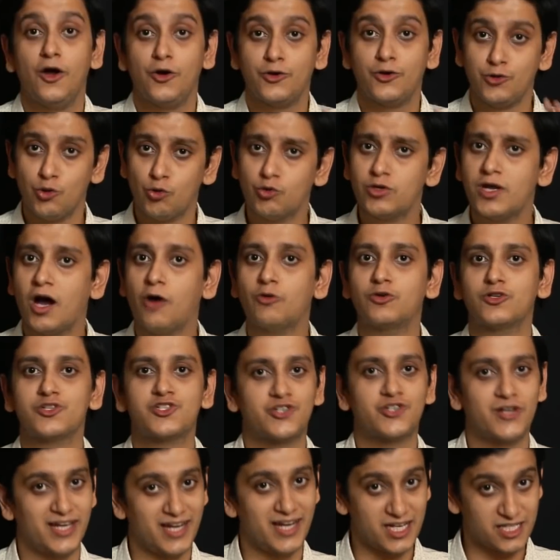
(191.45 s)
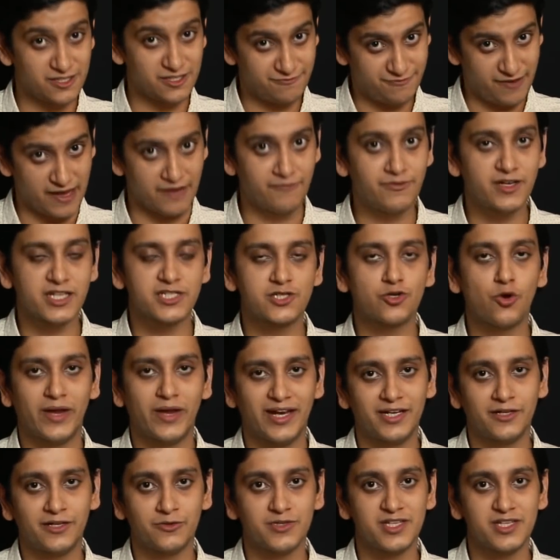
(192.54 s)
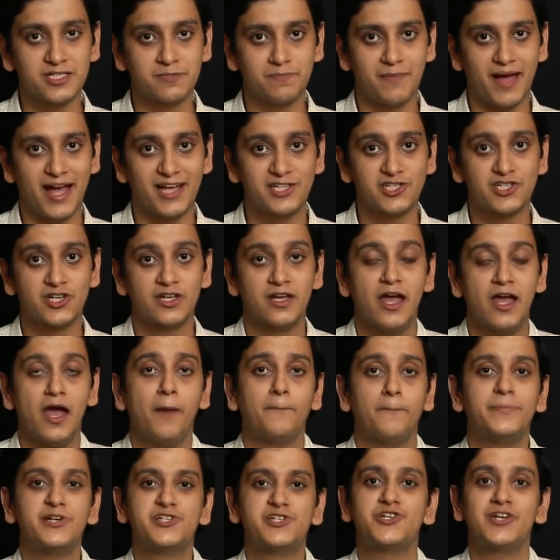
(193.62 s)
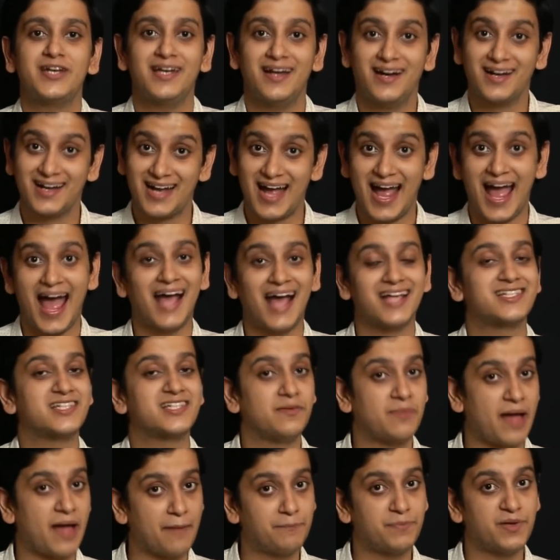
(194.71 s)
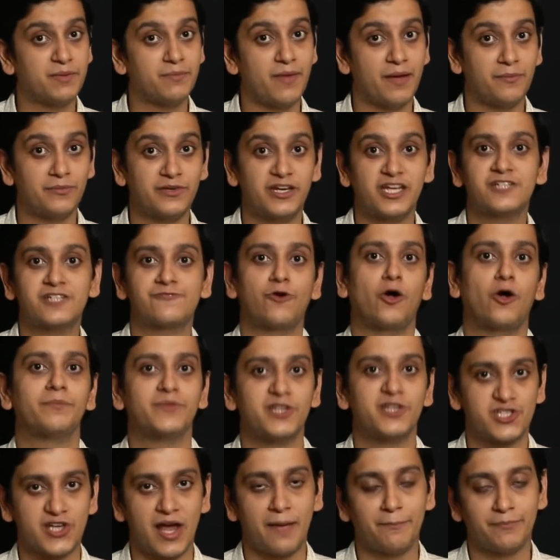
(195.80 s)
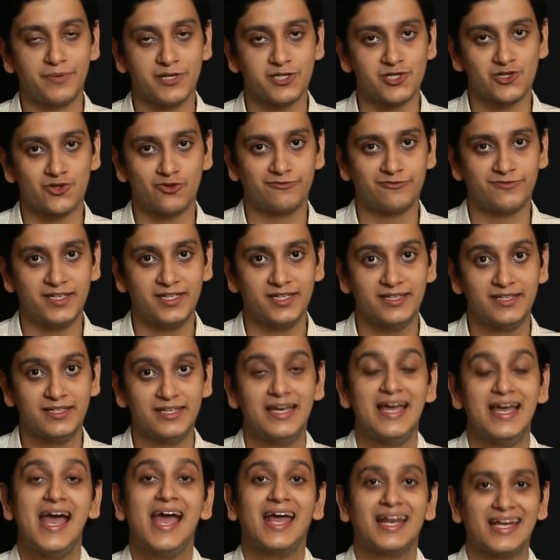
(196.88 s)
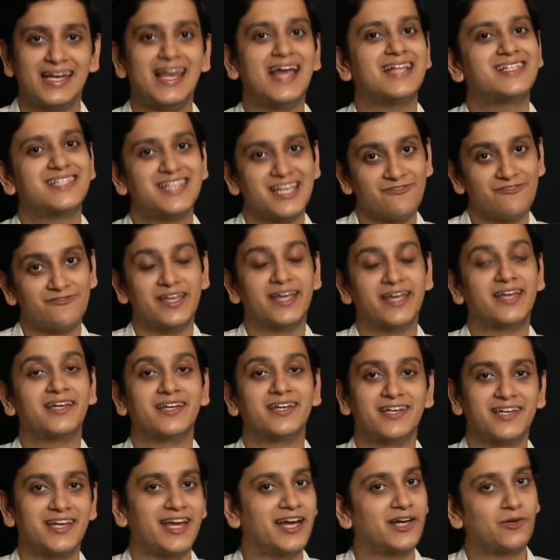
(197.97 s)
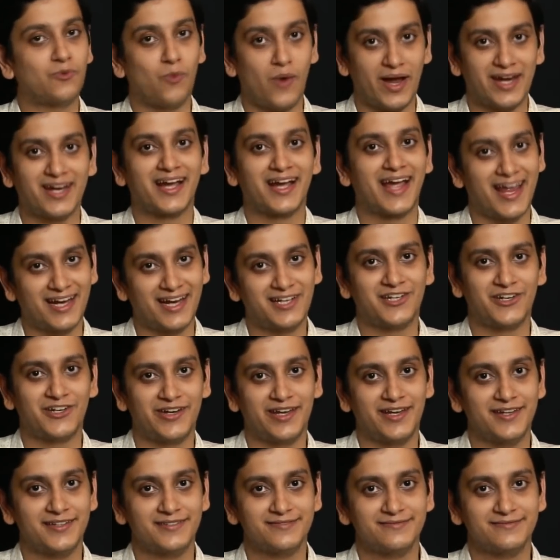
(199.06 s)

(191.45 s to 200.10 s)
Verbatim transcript: No doubt Australia's favourites going into this match, but Sri Lanka has some happy memories from the Champions Trophy. Let's see if they can create one again today.